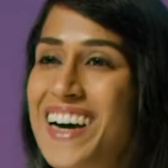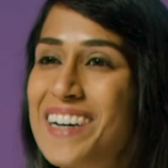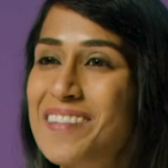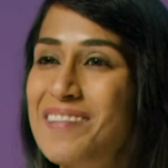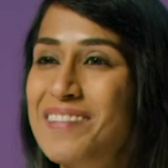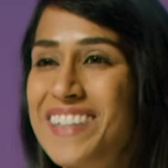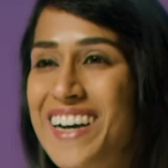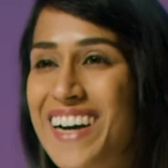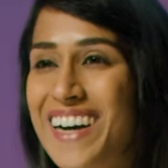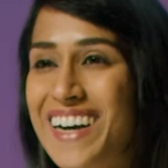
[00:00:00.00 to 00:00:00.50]

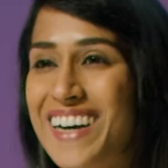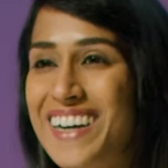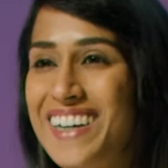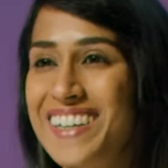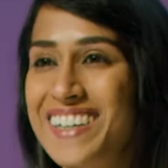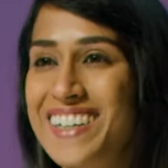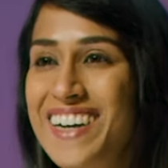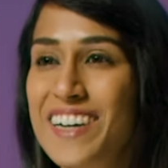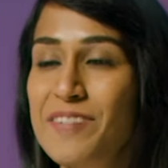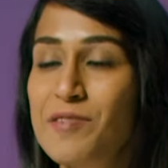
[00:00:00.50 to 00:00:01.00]
I'm
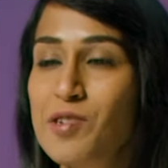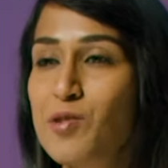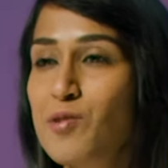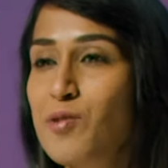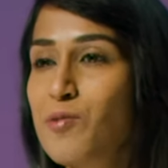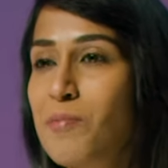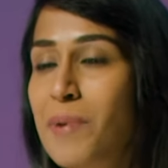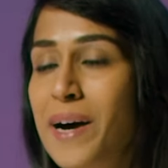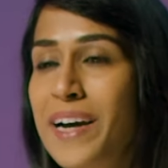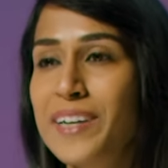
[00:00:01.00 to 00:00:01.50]
Diana.
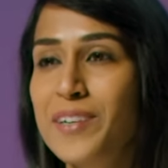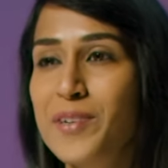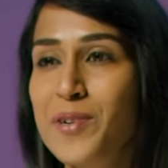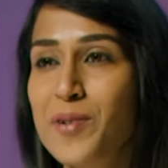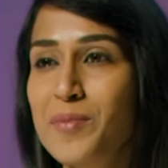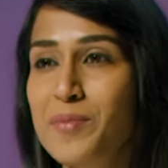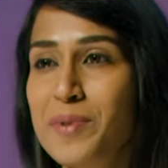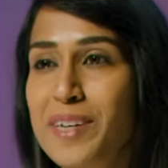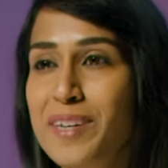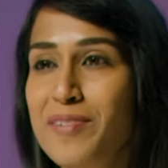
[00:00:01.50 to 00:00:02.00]
You might
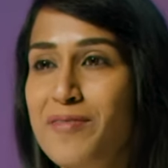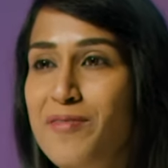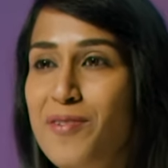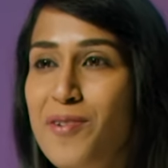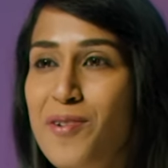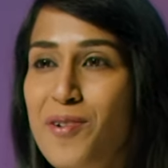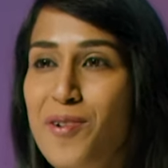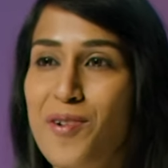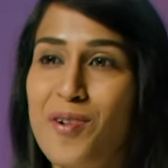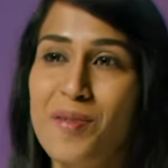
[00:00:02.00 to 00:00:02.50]
know me
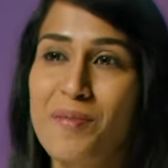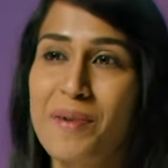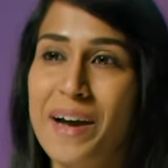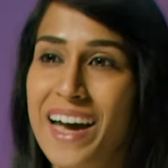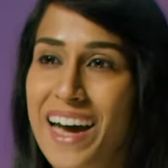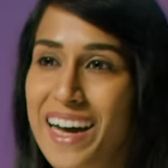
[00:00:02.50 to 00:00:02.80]
for all my